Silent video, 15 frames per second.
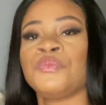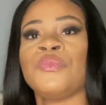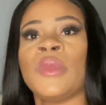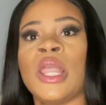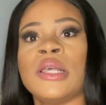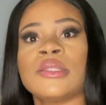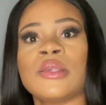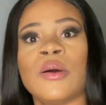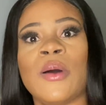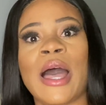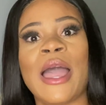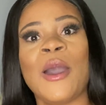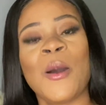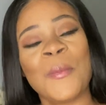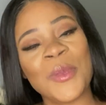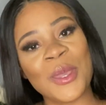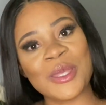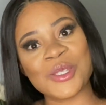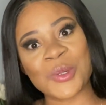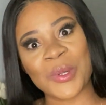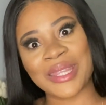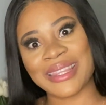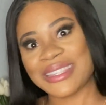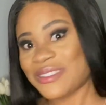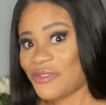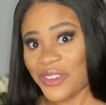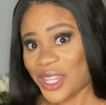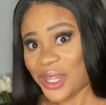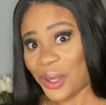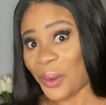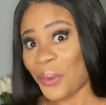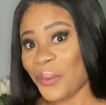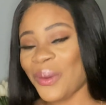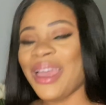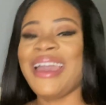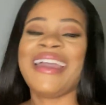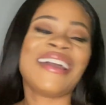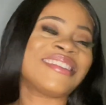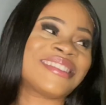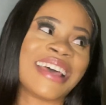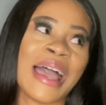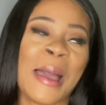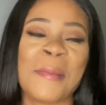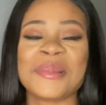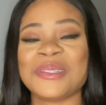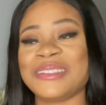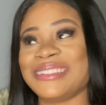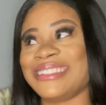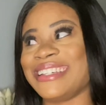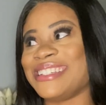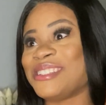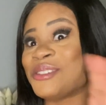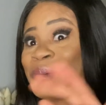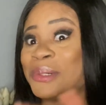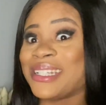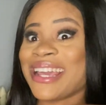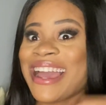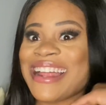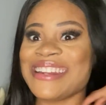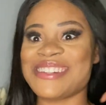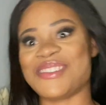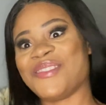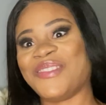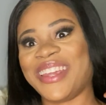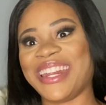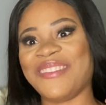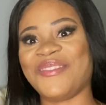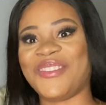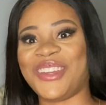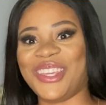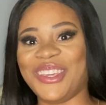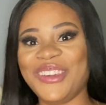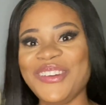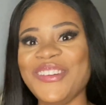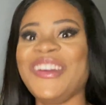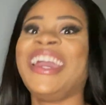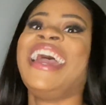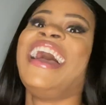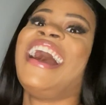So I hope you enjoyed this video because I absolutely enjoyed doing it for you.